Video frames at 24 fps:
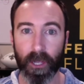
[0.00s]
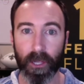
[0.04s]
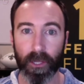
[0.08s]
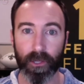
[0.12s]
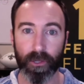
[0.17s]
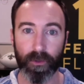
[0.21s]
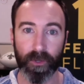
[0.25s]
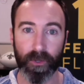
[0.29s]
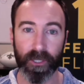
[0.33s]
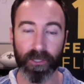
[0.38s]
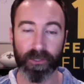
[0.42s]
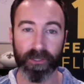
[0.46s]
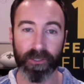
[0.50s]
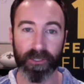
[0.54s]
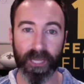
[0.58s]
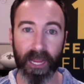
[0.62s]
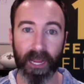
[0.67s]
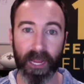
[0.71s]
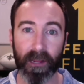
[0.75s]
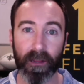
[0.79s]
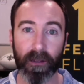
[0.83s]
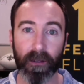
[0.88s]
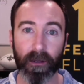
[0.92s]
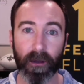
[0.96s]
you get to
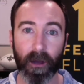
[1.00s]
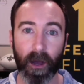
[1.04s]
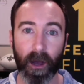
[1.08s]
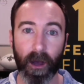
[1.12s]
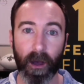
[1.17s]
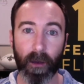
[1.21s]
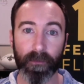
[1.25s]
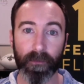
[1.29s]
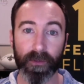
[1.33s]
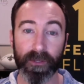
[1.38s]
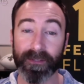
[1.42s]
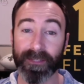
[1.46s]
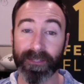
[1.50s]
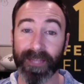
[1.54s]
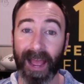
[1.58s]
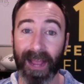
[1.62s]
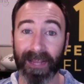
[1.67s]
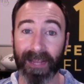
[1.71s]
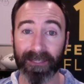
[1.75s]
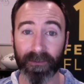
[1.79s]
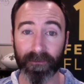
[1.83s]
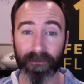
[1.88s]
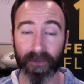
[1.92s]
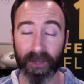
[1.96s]
take these
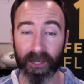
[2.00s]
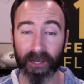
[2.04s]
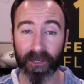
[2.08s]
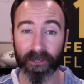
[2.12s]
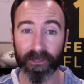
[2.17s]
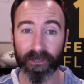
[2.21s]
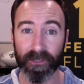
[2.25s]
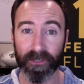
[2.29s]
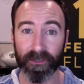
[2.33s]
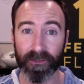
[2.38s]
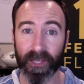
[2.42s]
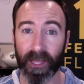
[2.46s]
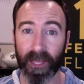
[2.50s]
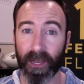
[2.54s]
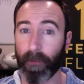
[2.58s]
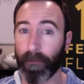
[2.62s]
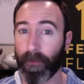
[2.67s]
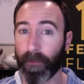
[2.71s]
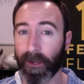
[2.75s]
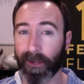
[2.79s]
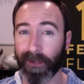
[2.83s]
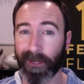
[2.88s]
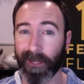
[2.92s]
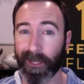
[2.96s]
tax advantages that I'm
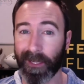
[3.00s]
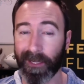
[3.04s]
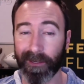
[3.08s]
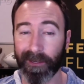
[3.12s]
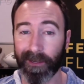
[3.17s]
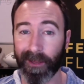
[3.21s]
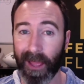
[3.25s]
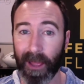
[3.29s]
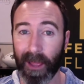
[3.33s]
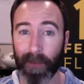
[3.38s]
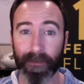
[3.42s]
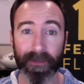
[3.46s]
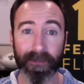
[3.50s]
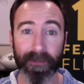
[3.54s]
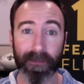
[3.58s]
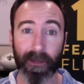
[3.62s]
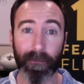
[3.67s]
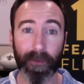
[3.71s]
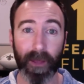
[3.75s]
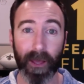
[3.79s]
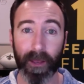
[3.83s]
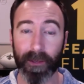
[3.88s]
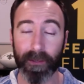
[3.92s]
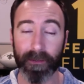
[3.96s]
not going to get into that because
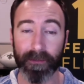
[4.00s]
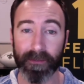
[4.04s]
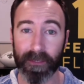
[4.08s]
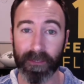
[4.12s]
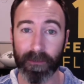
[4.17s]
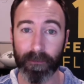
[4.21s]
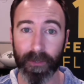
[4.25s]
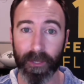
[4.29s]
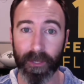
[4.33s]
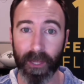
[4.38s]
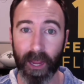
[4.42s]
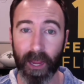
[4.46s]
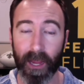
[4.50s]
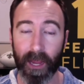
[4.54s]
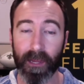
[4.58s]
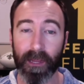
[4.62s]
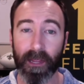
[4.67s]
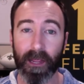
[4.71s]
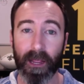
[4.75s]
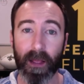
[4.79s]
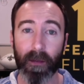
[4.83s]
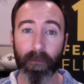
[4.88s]
I'm not a CPA,